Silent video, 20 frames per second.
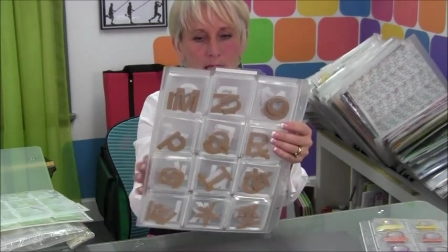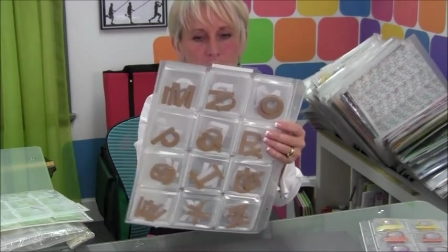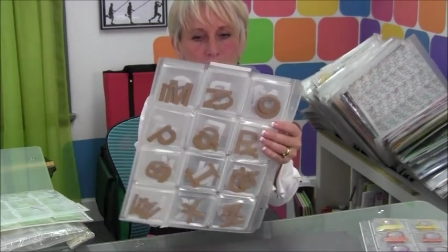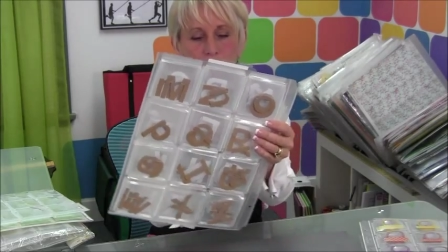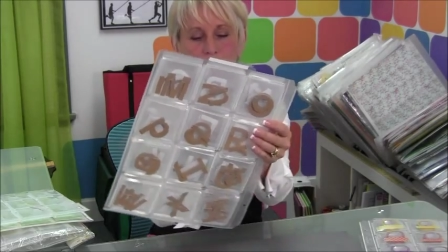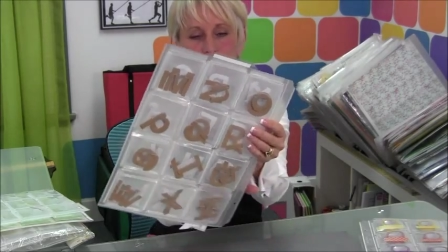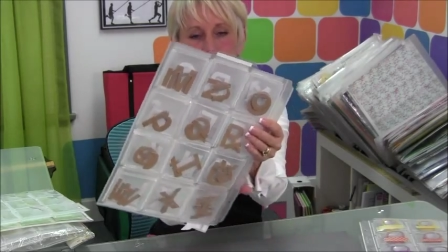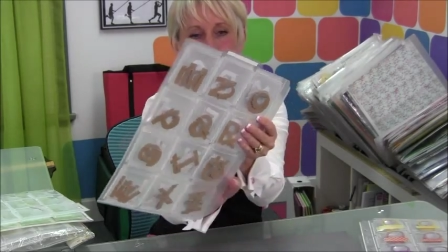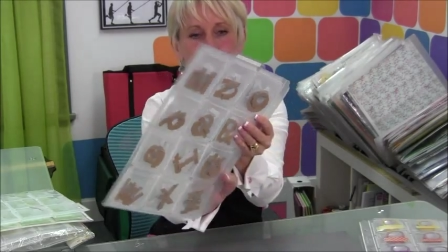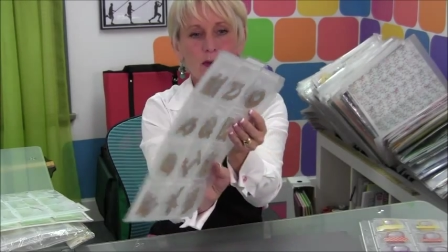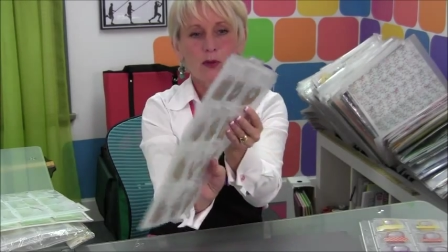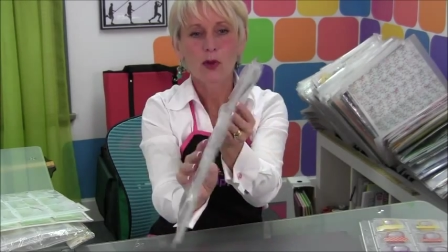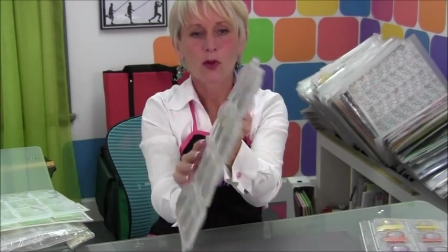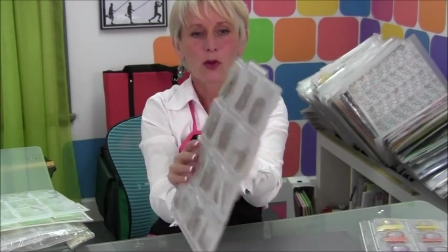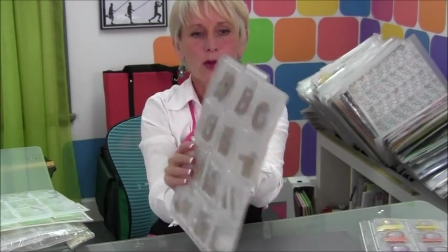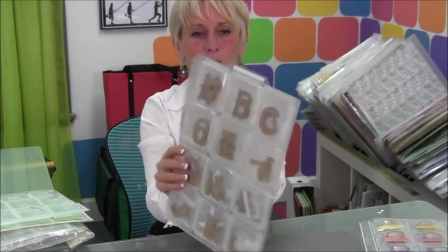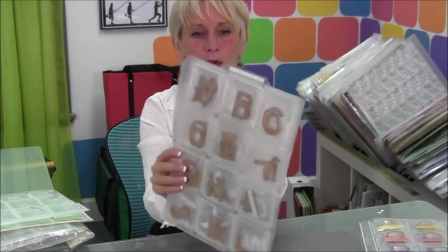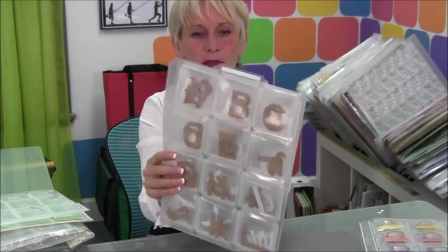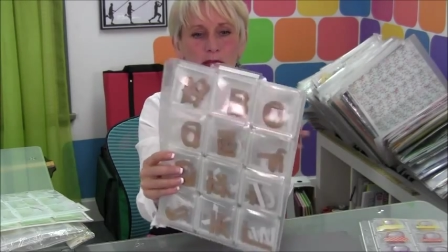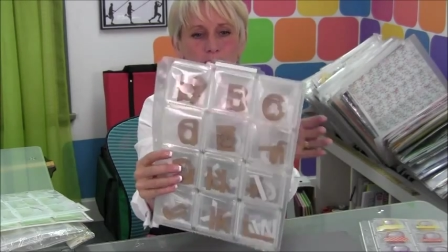and this will
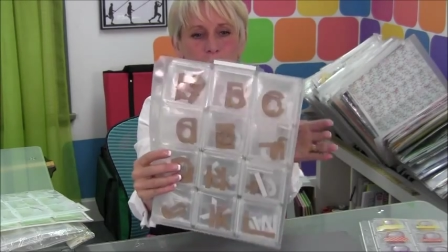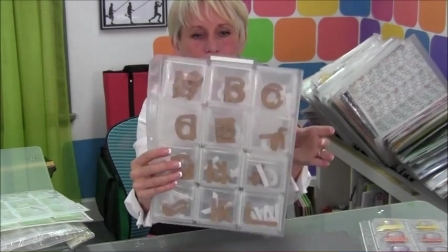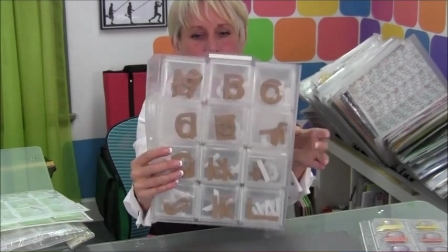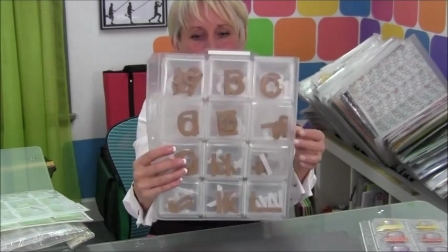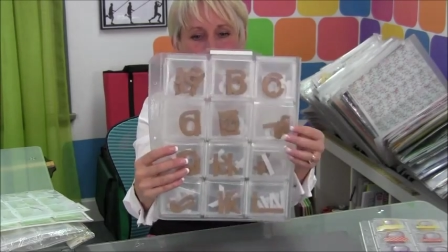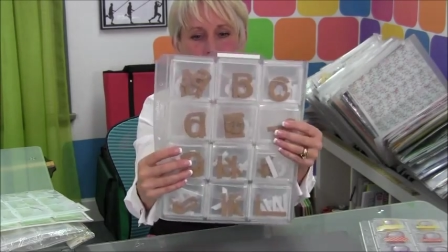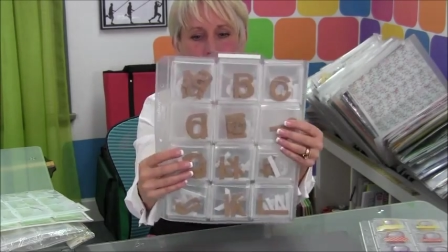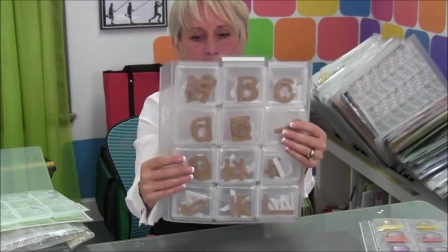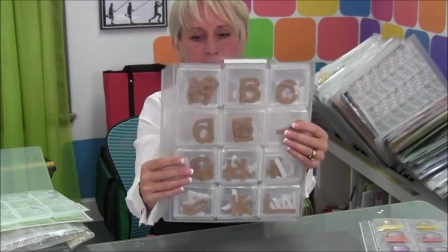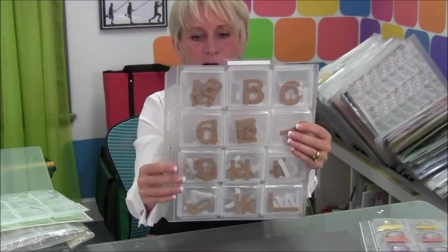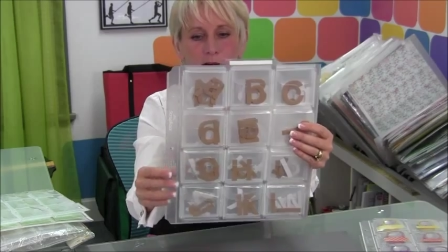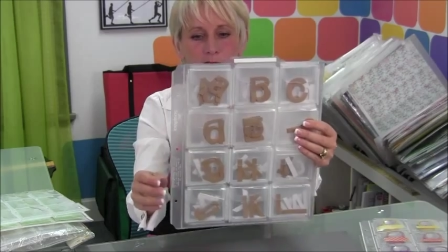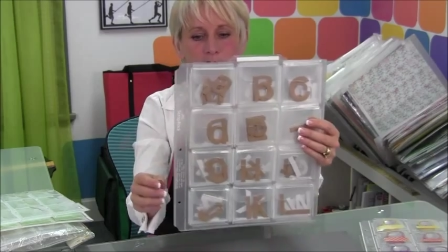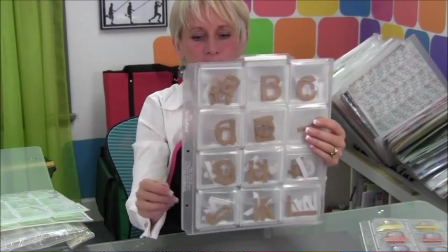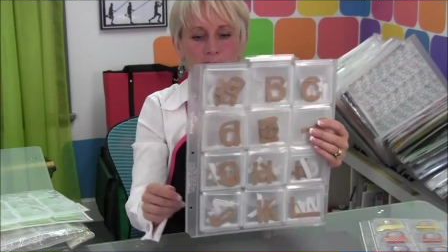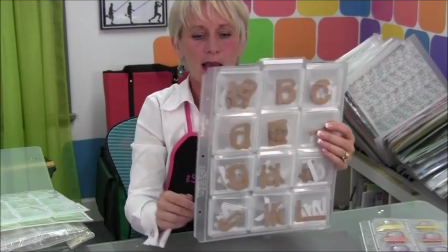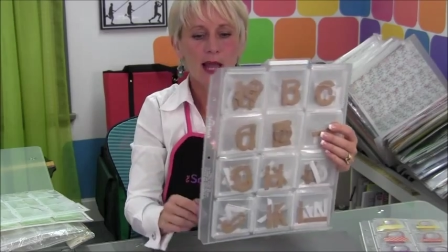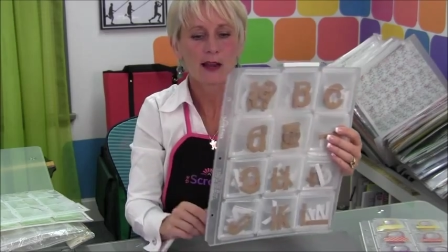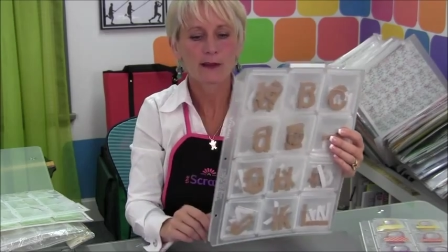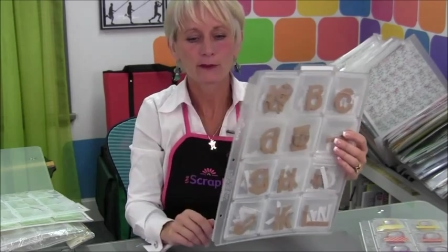hold an entire
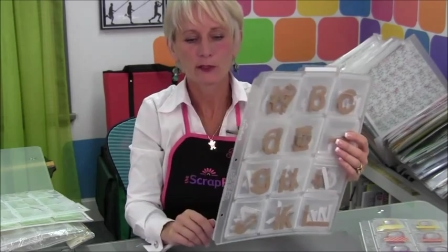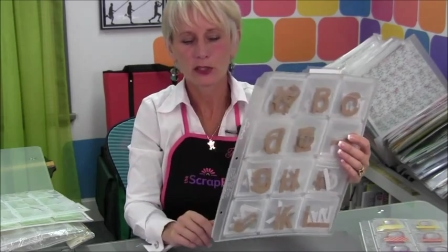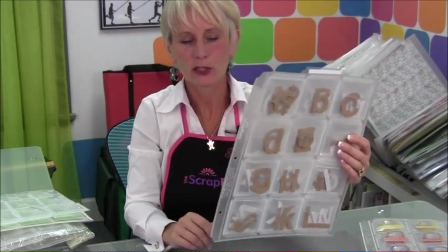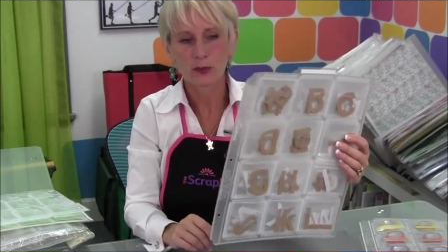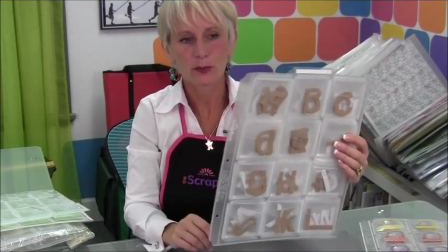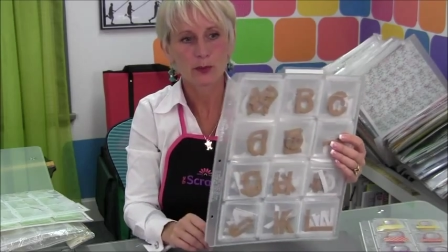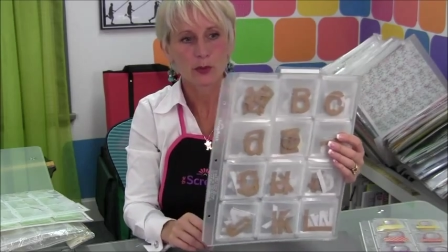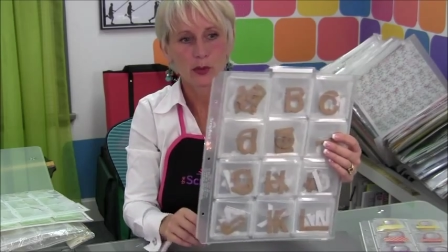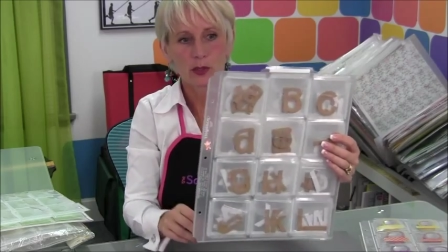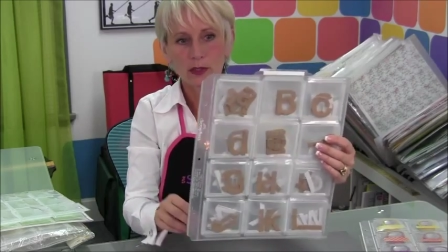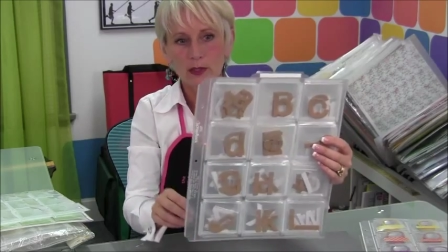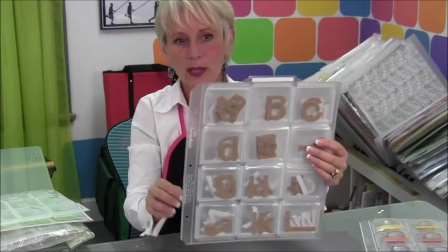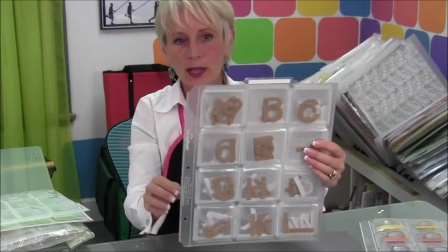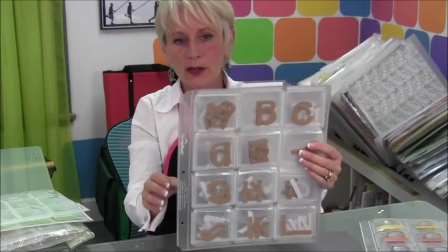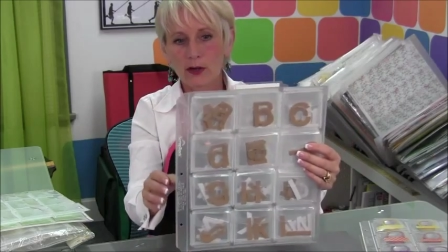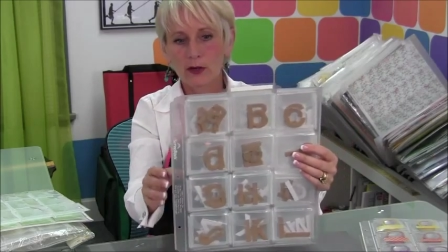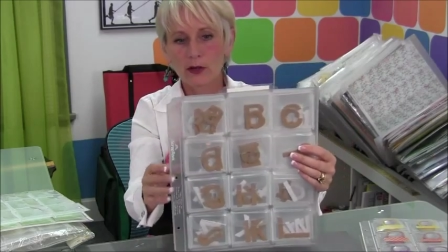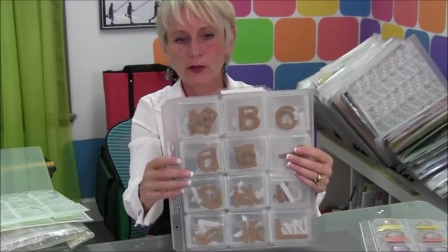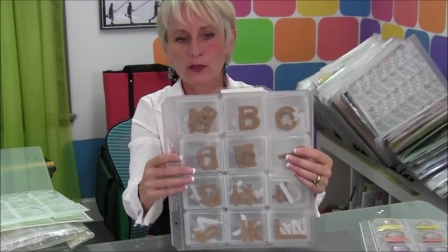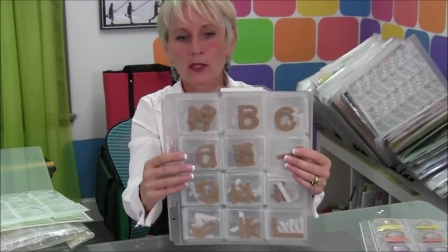set of chipboard
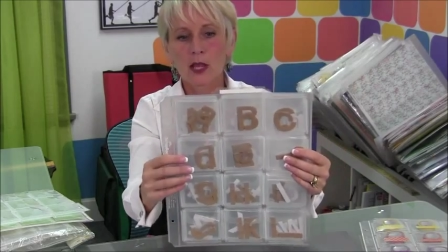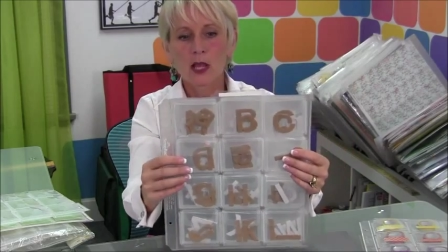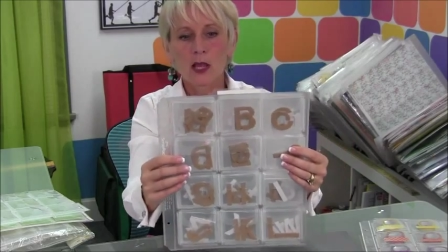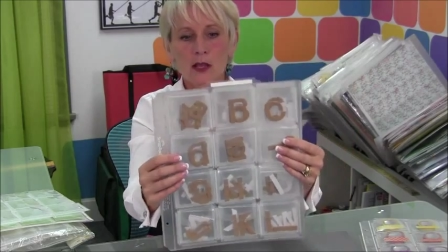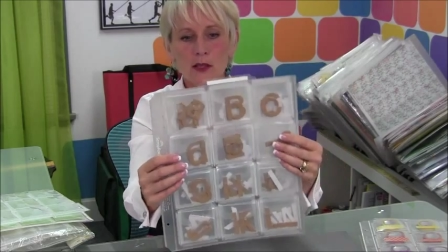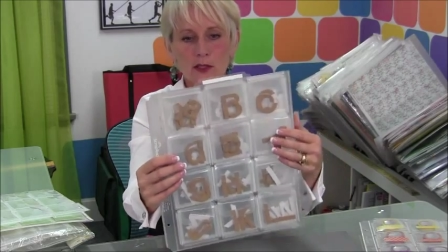letters.